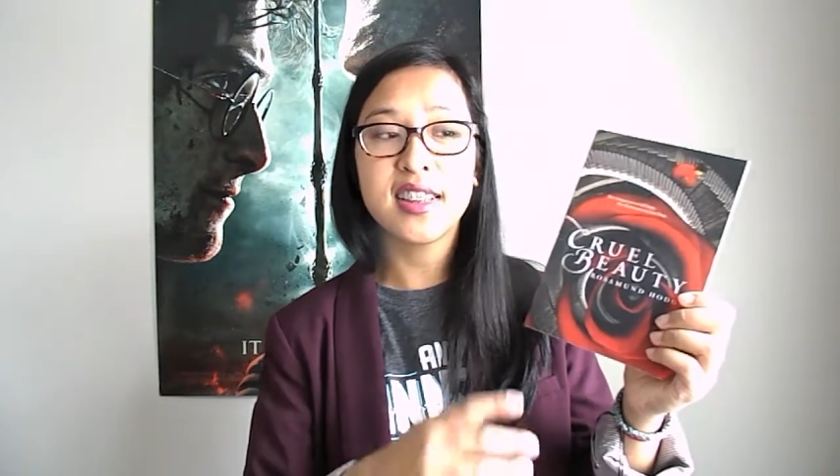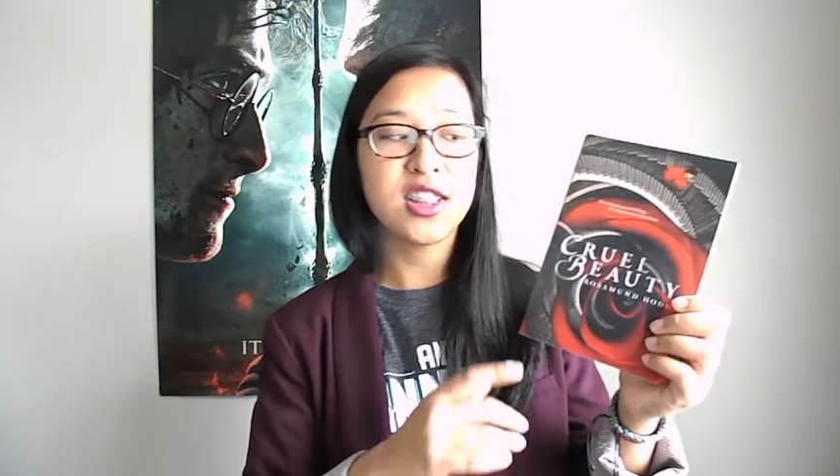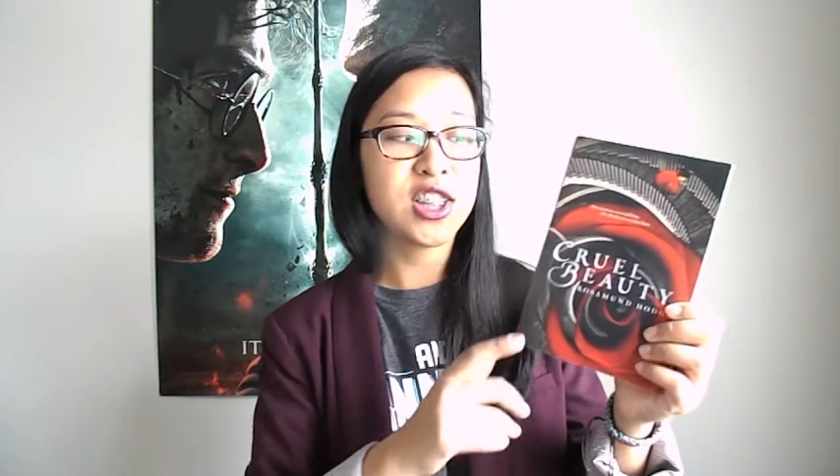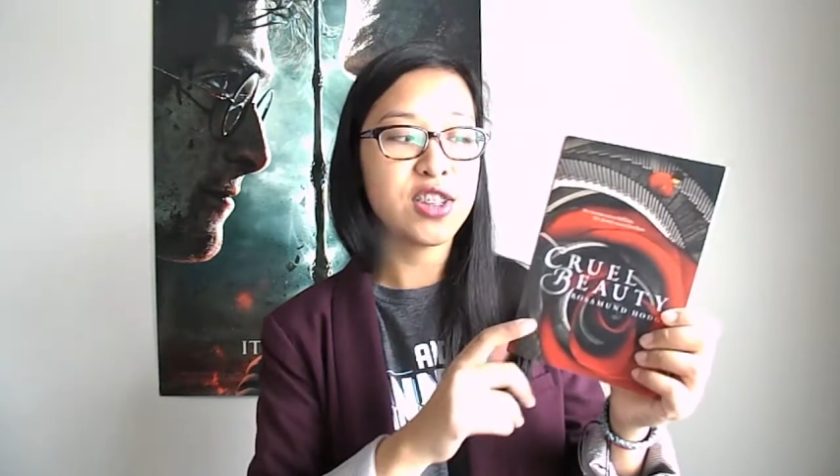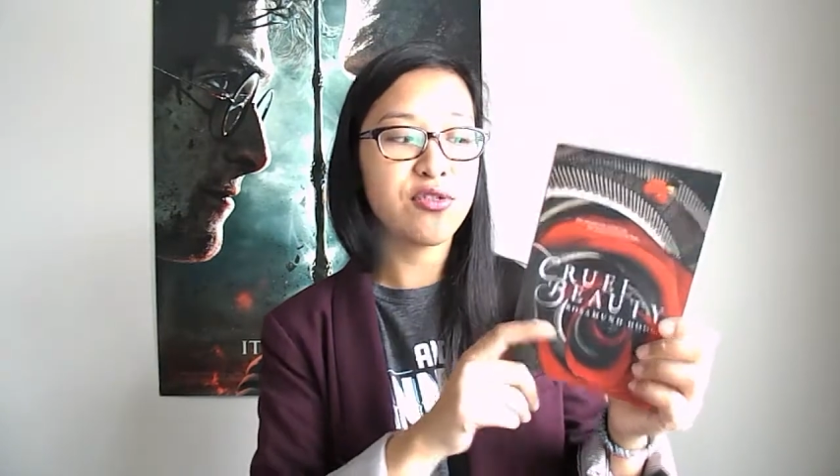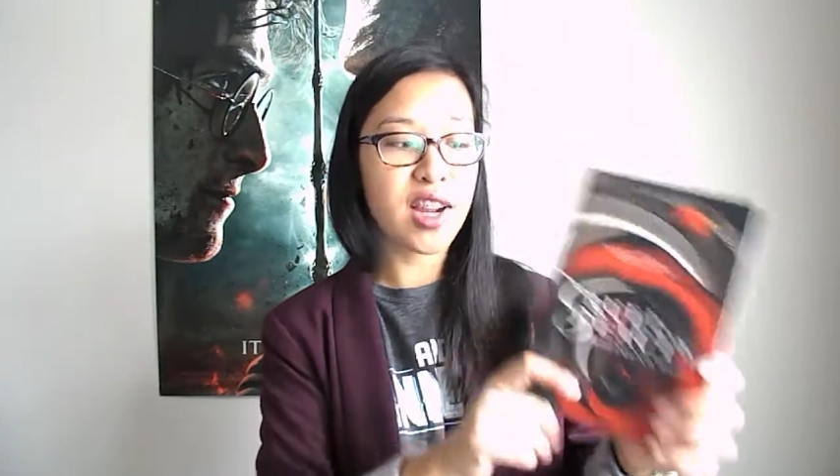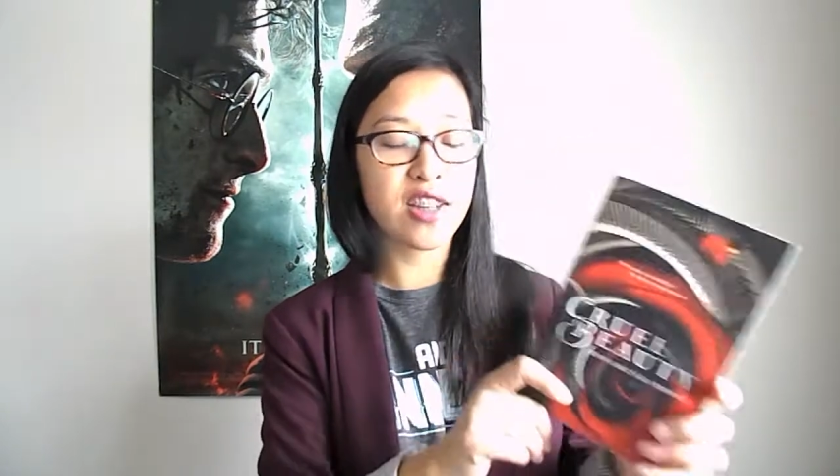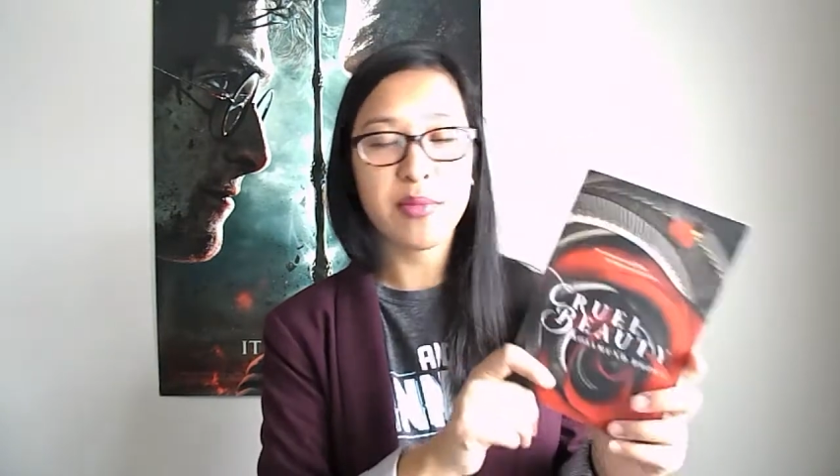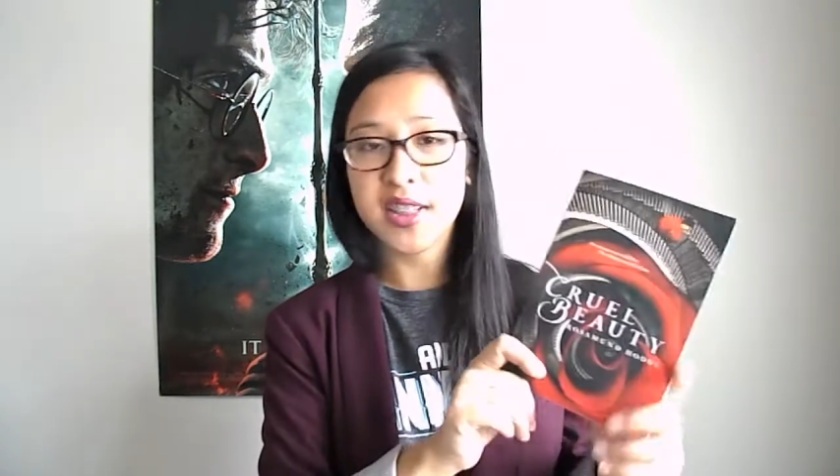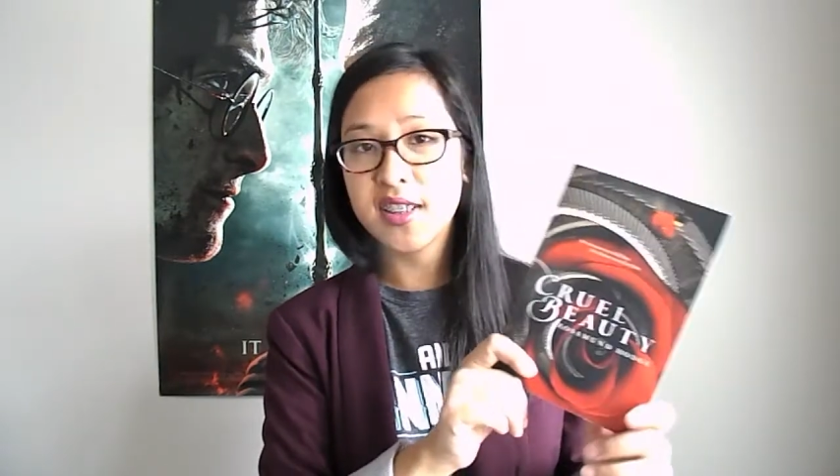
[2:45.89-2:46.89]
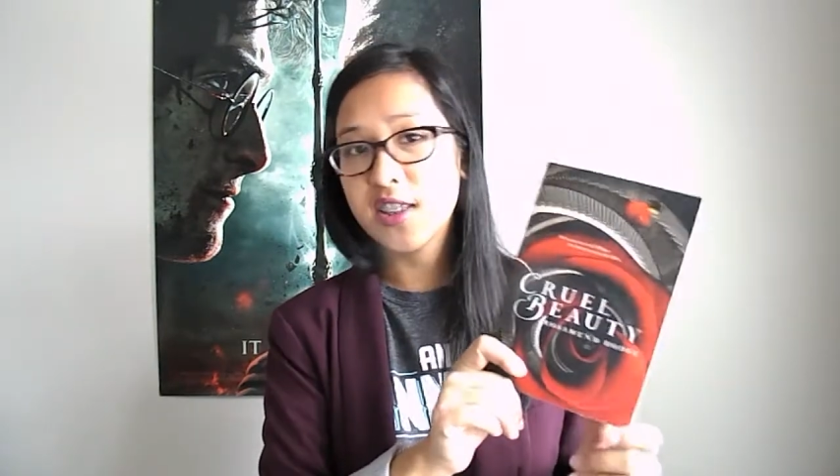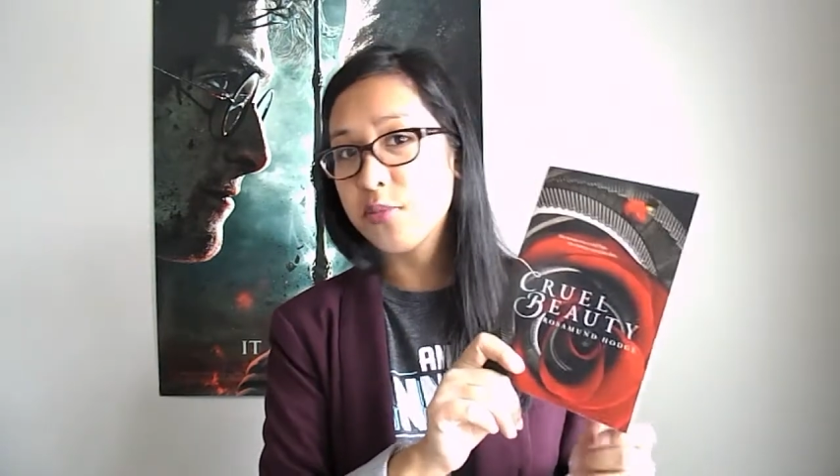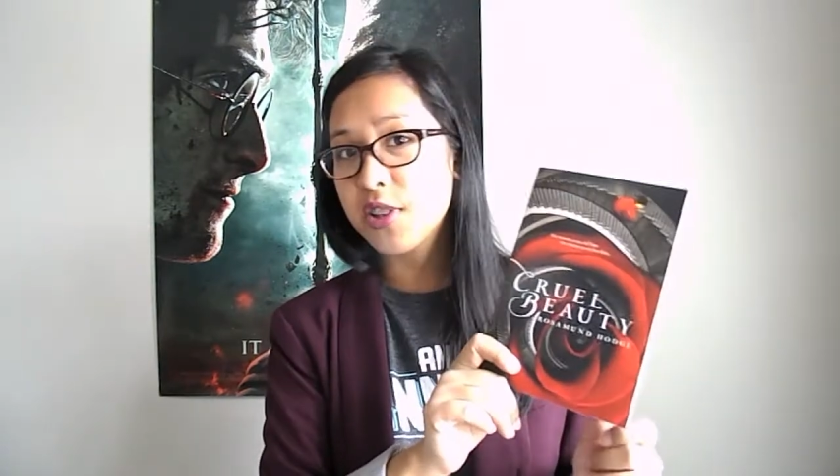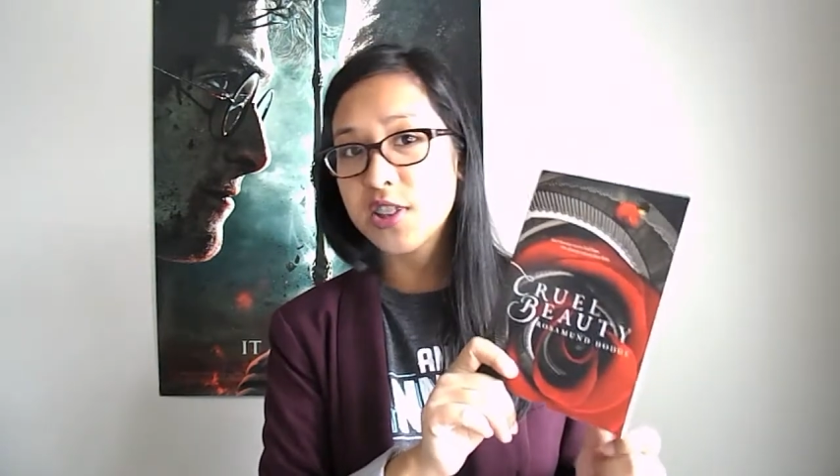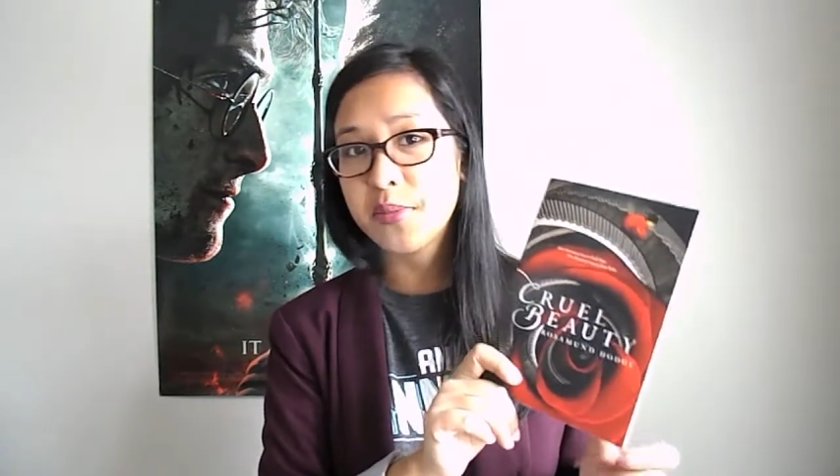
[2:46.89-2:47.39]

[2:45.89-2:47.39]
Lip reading: she recommended this book